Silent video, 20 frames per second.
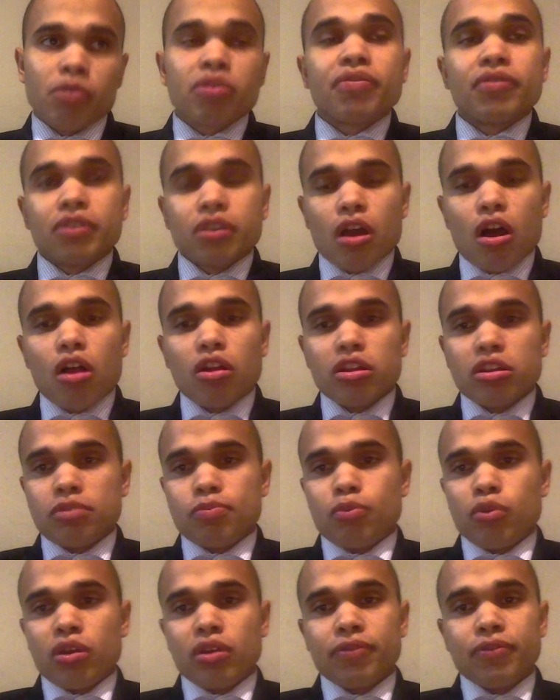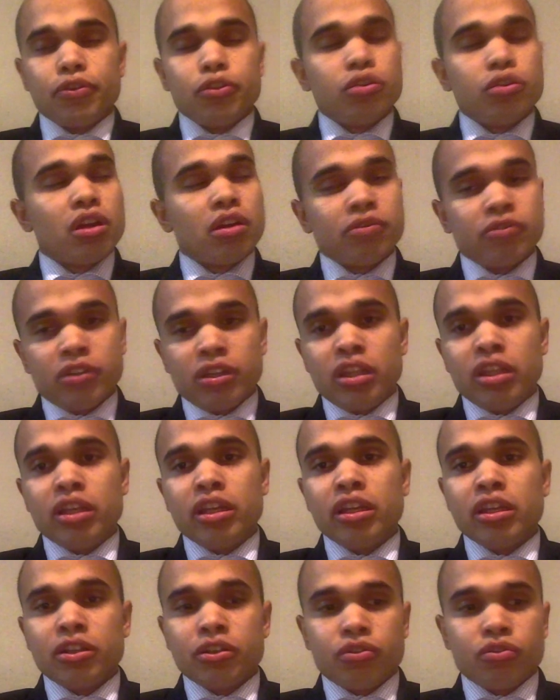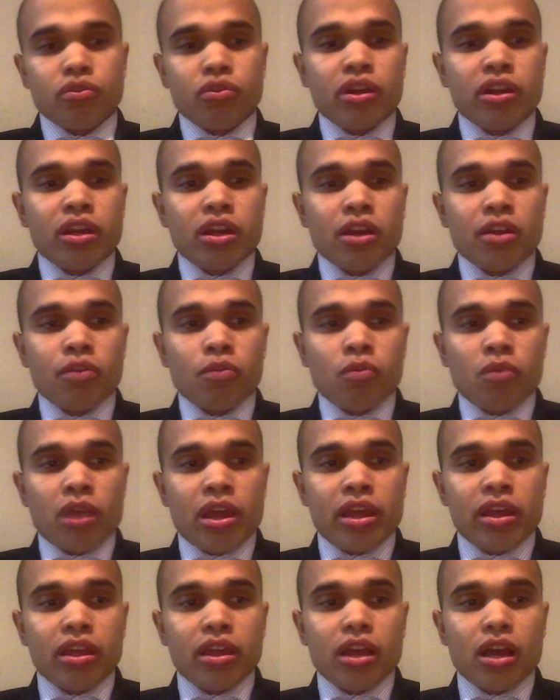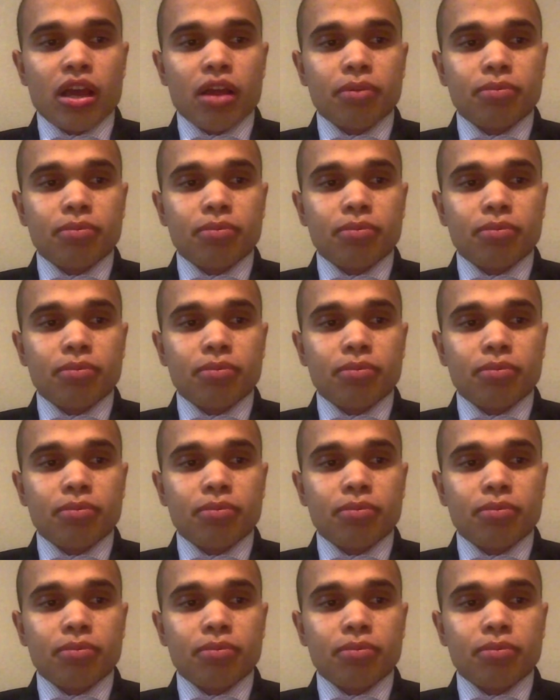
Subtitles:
Vitali's point of view, and I really enjoyed the way